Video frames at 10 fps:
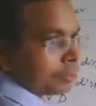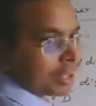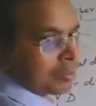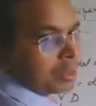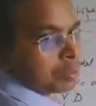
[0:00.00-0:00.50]

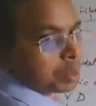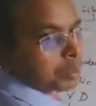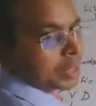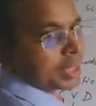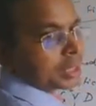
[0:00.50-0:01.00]
wave
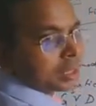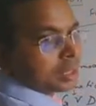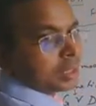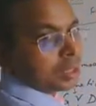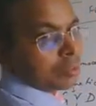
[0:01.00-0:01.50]
propagates
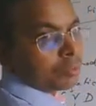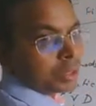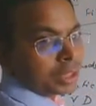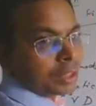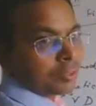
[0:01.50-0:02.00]

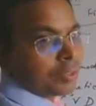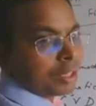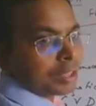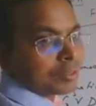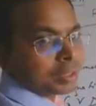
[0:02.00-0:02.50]
within the
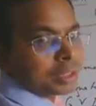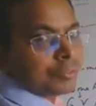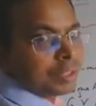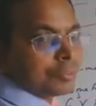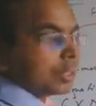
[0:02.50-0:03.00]
fiber with
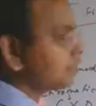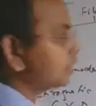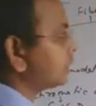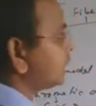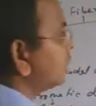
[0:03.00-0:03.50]
different
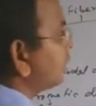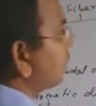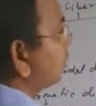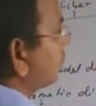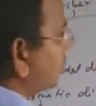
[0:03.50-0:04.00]
velocity.
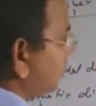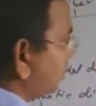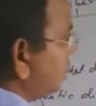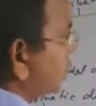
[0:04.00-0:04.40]
So